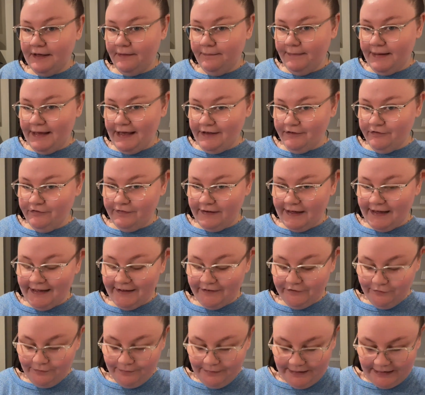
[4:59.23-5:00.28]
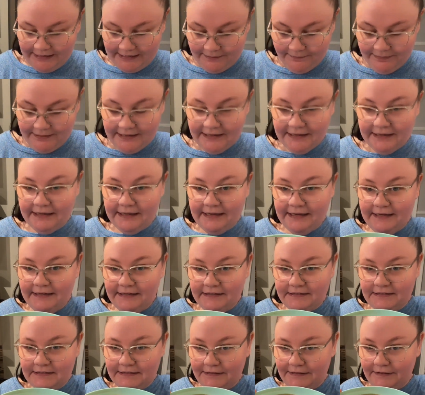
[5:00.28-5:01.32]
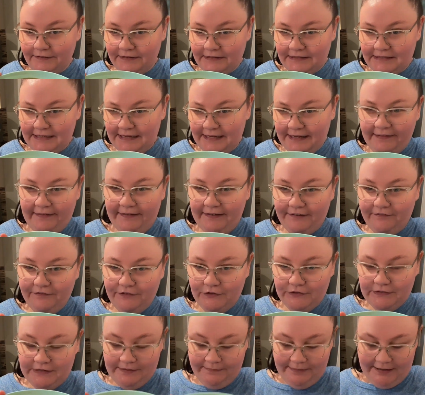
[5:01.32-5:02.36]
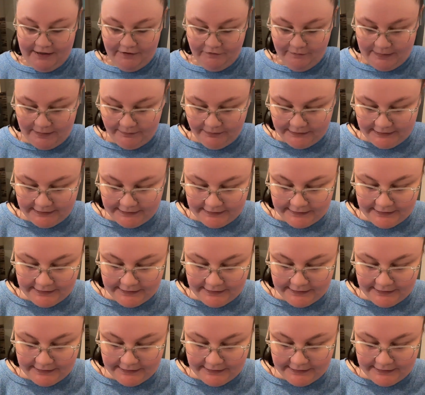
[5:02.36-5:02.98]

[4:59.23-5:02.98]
me 5 mini pancakes. You can see it like fills up half my plate.